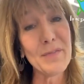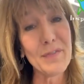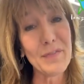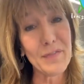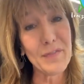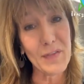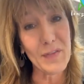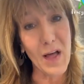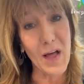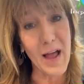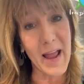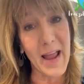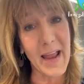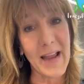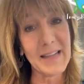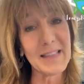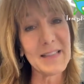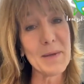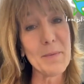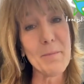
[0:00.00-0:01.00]

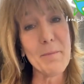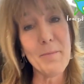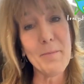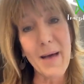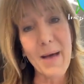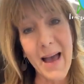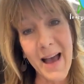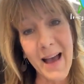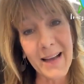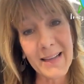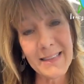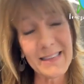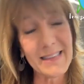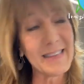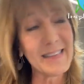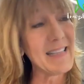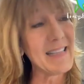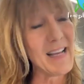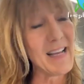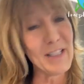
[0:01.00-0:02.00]
flight back to
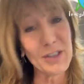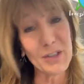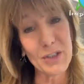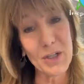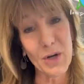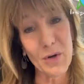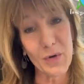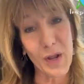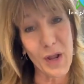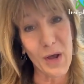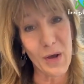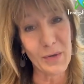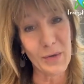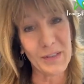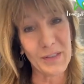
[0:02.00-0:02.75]
San Antonio.